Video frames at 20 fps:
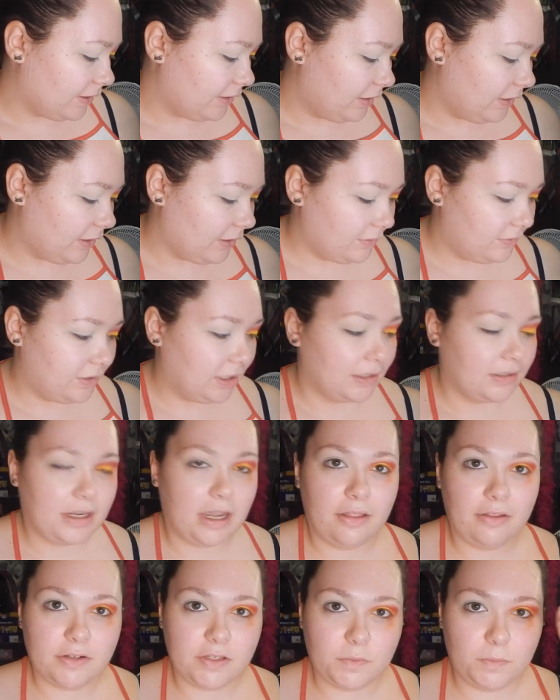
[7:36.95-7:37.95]
Alright, take a
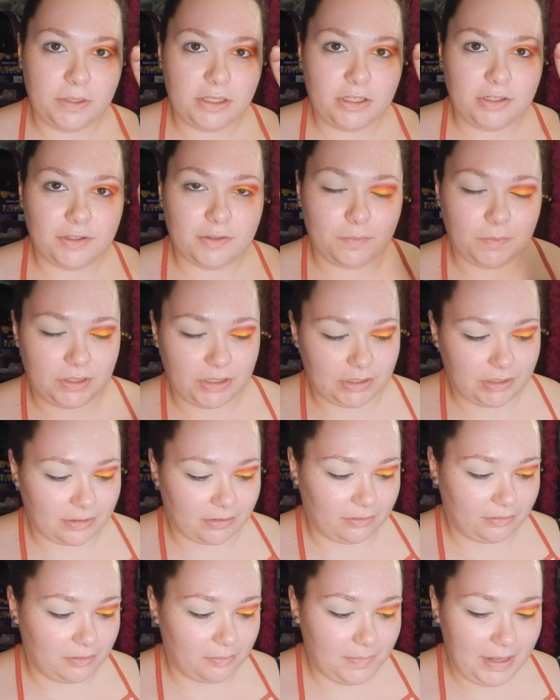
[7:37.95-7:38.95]
color switch, which is
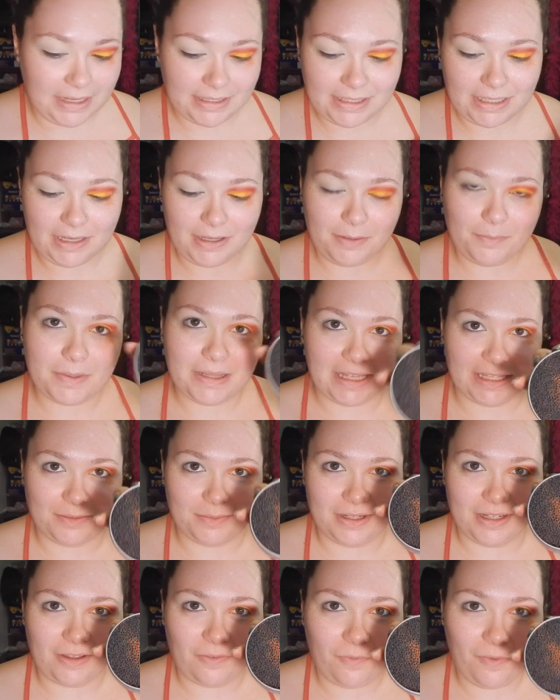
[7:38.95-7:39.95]
looking a little messy, but that's
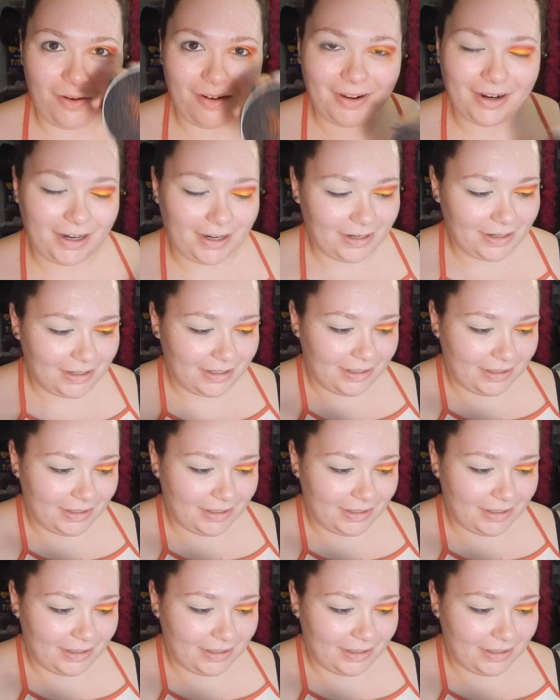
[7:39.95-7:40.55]
what it's for.